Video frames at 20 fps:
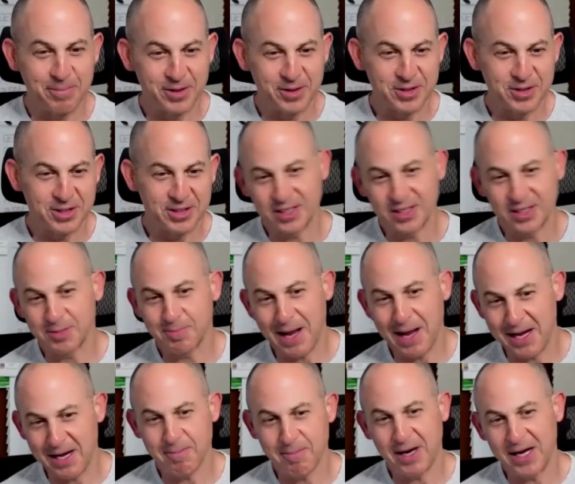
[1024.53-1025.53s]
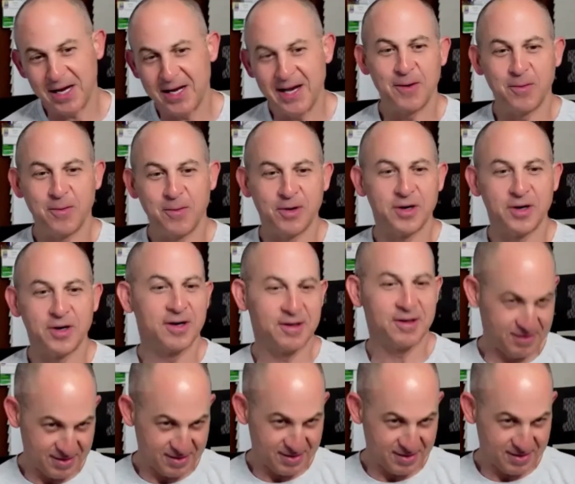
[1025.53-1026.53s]
and expanding my network
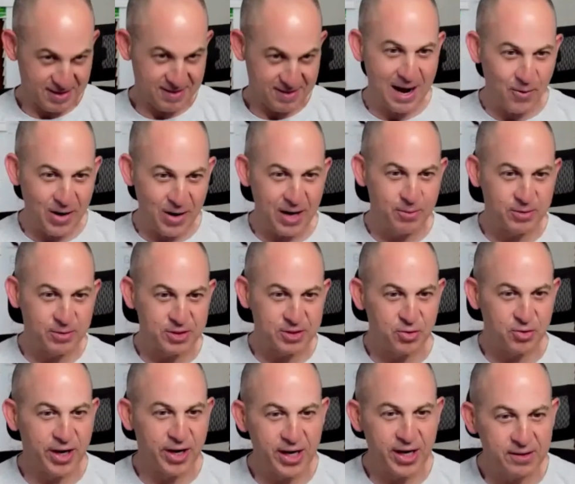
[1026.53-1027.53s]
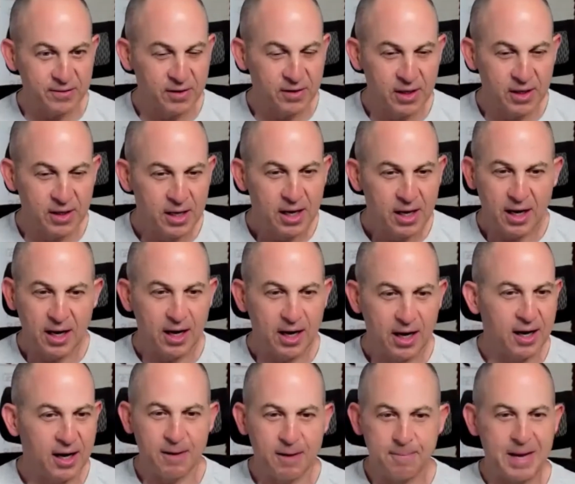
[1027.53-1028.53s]
in that way was great.
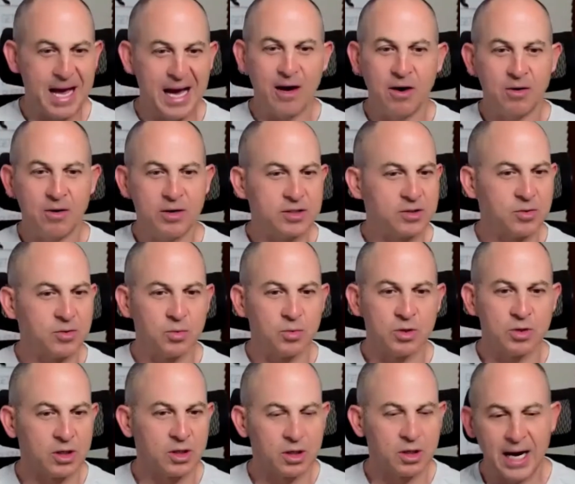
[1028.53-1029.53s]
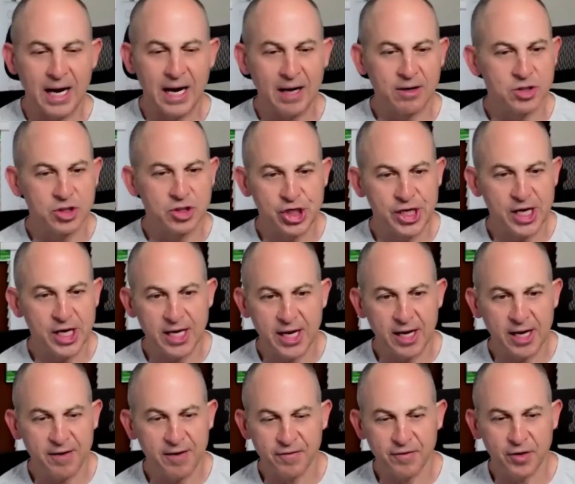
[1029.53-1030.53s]
How does it work, or how's GAA
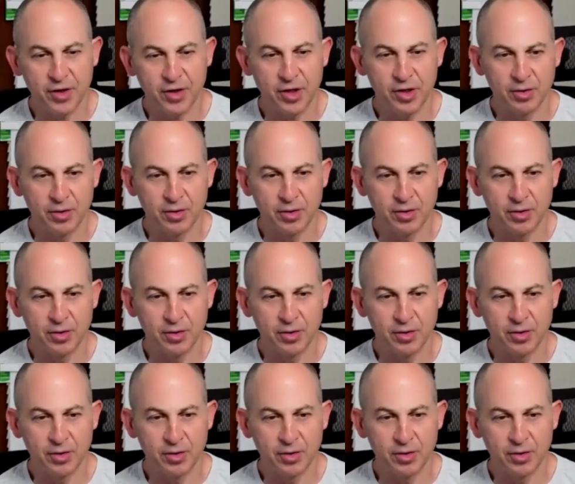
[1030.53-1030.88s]
for you?